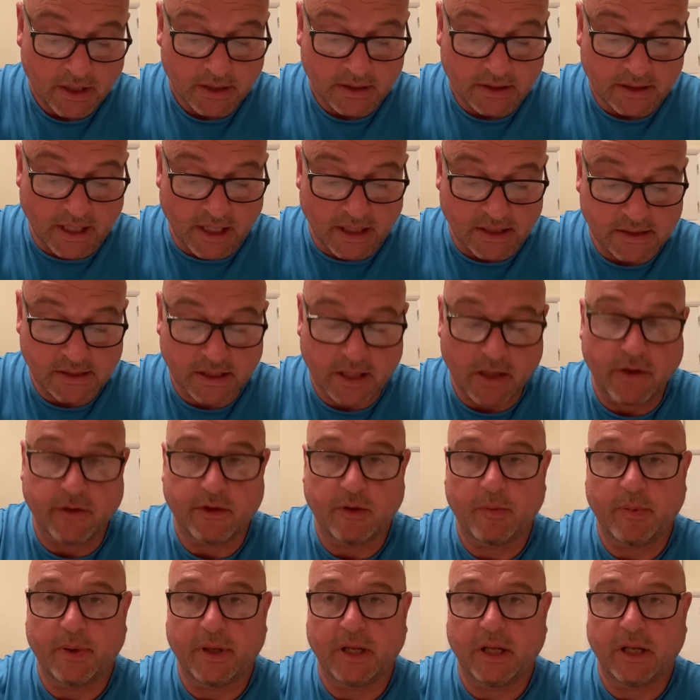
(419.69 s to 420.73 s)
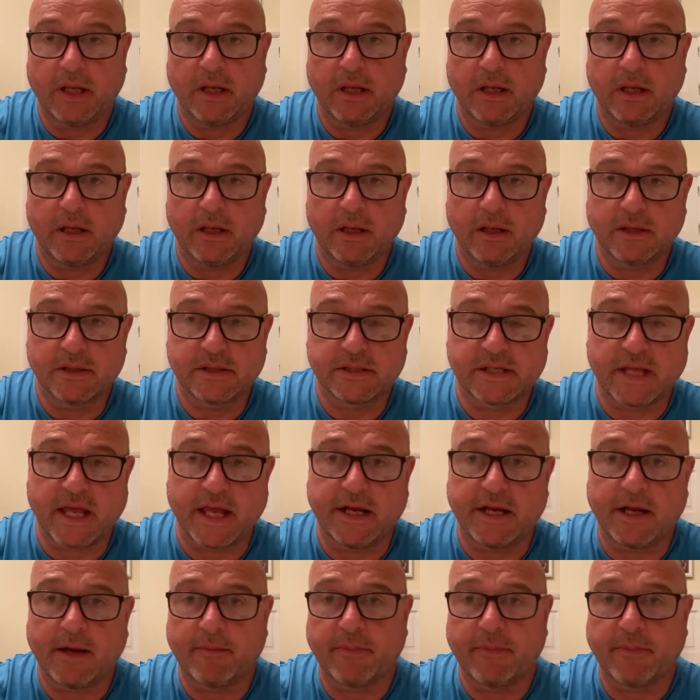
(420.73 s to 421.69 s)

that's going to be setting up